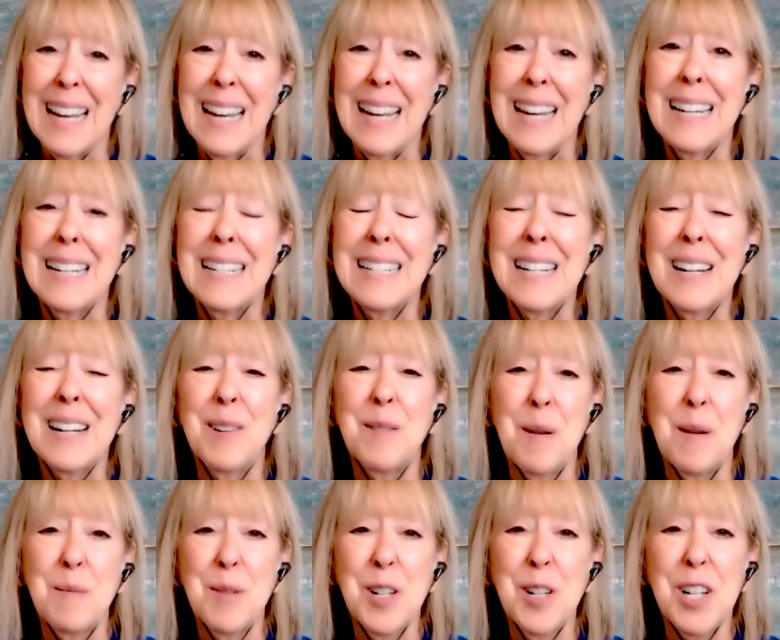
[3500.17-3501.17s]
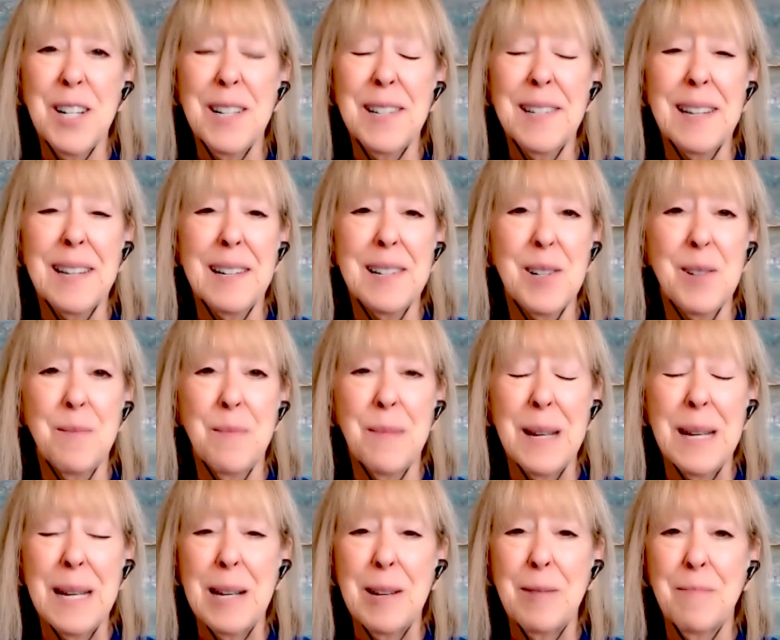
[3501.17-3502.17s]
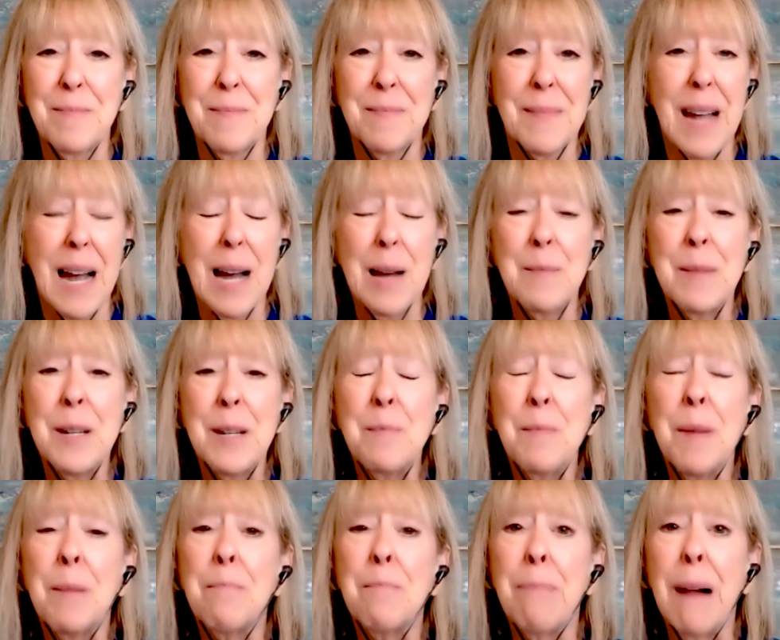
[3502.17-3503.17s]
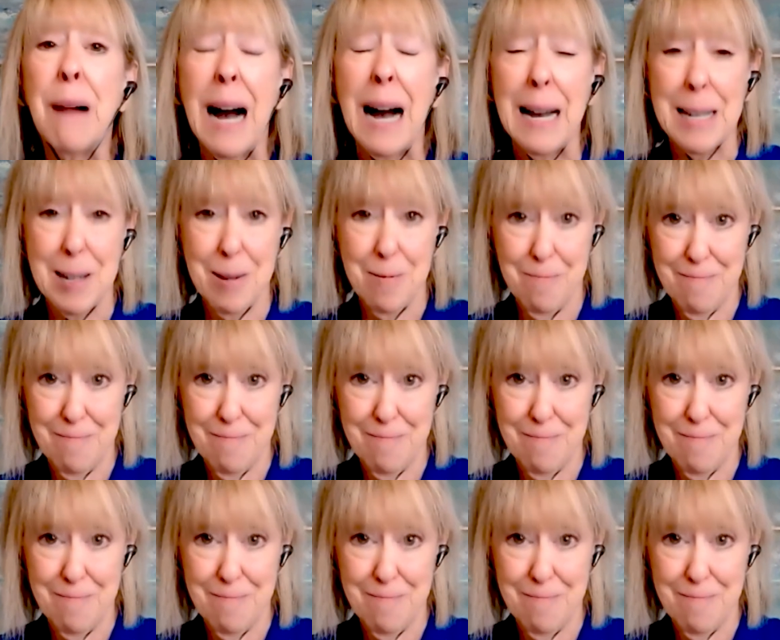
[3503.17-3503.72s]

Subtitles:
And I remember she said to me, I'm in Mumbai.